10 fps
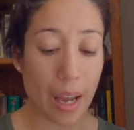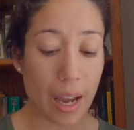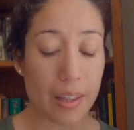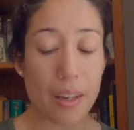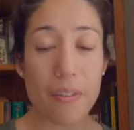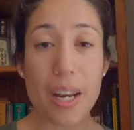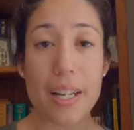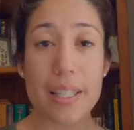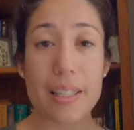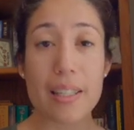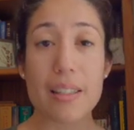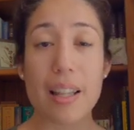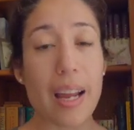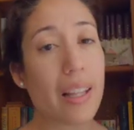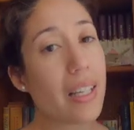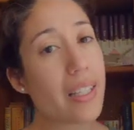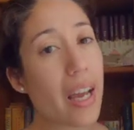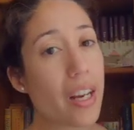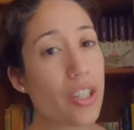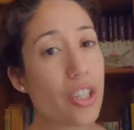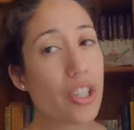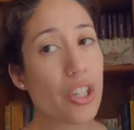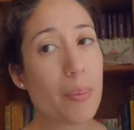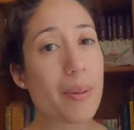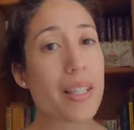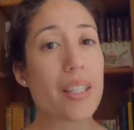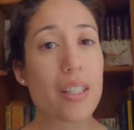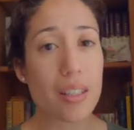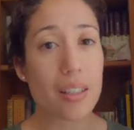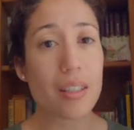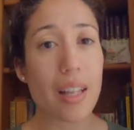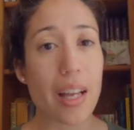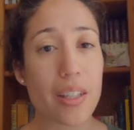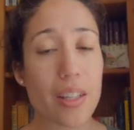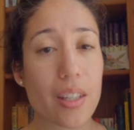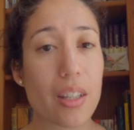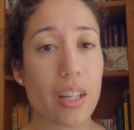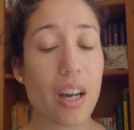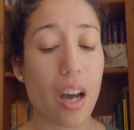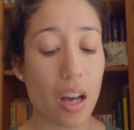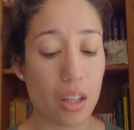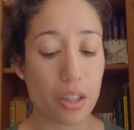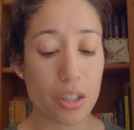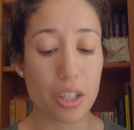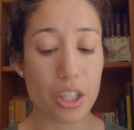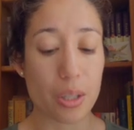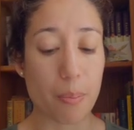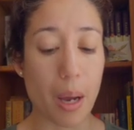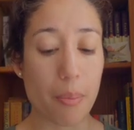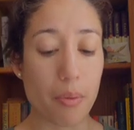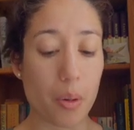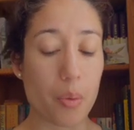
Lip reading: I love that it's slightly textured, but still lets the colors just pop through.